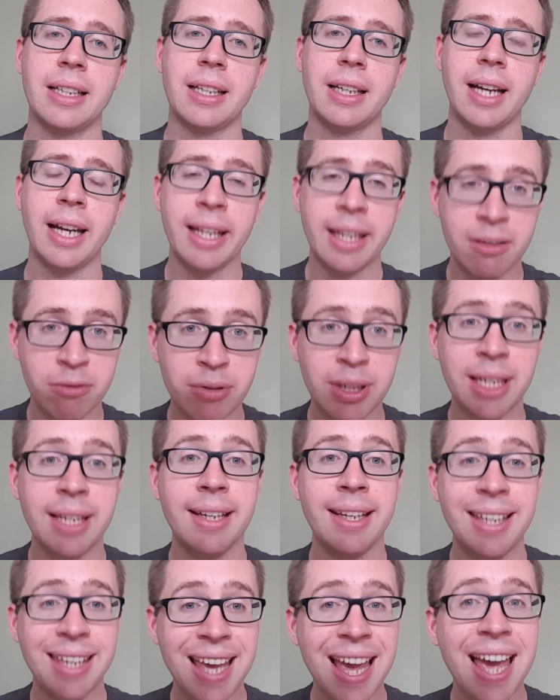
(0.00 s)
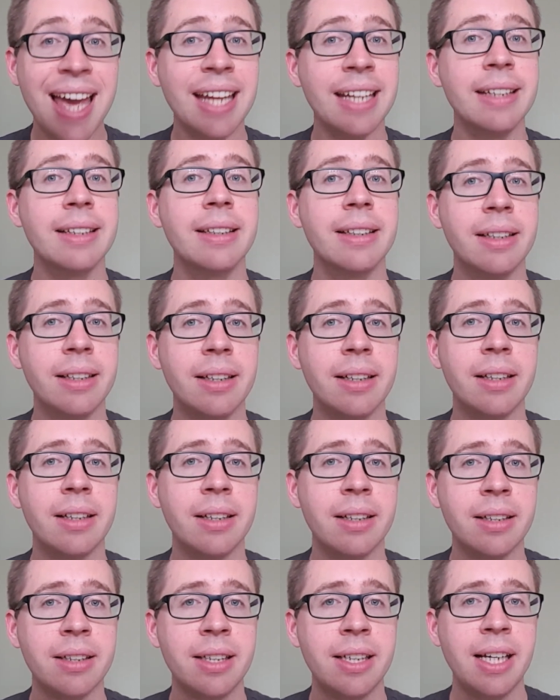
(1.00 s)
and then read it again.
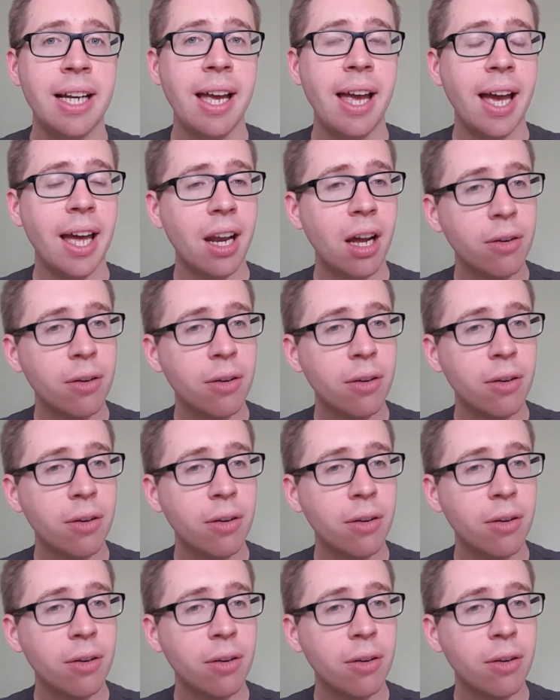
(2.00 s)
And